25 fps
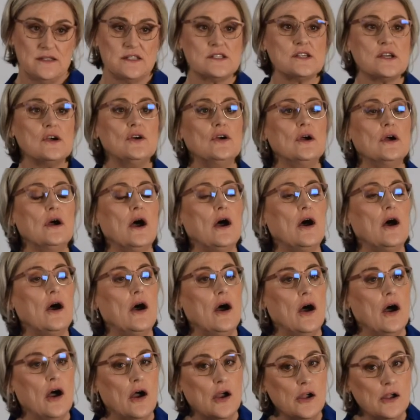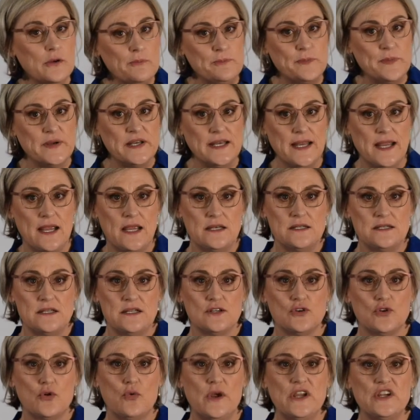So
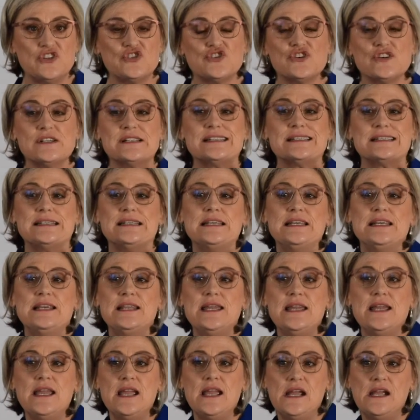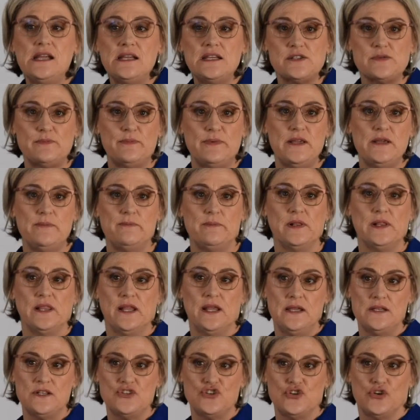open-ended questions lead people
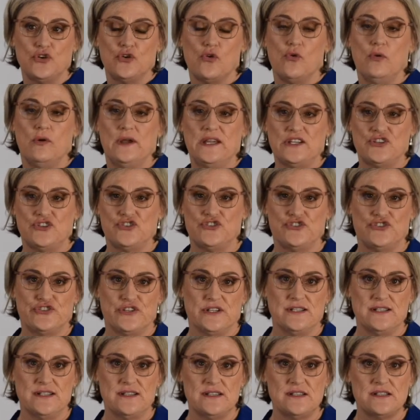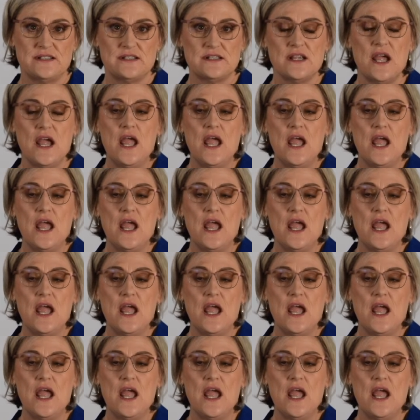into questions.